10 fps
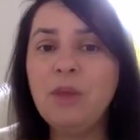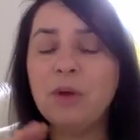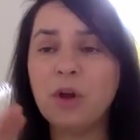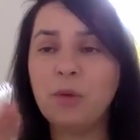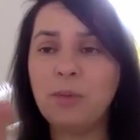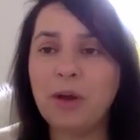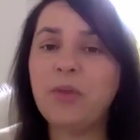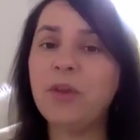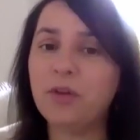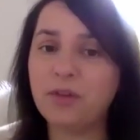come out
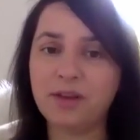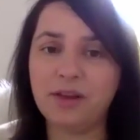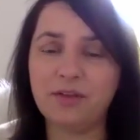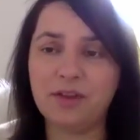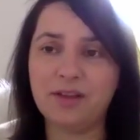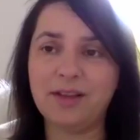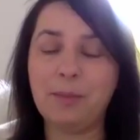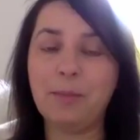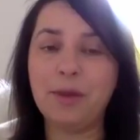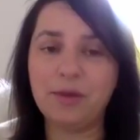the other side of this a
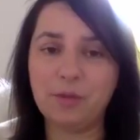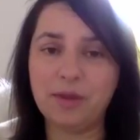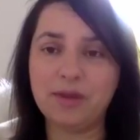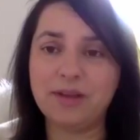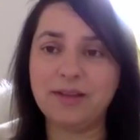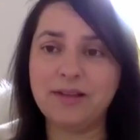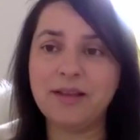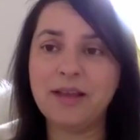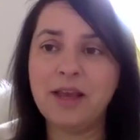better business